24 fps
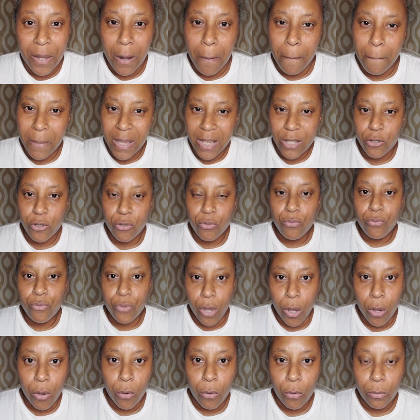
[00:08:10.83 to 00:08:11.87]
It makes you
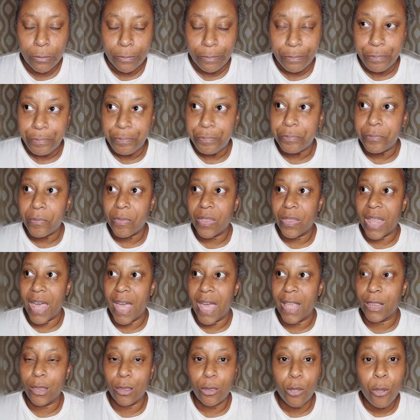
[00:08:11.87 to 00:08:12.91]
know
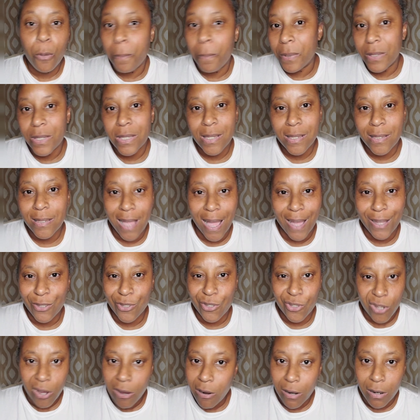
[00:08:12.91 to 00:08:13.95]
that lupus is not in
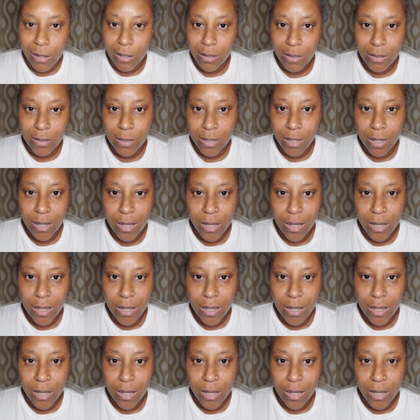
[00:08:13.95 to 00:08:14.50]
charge.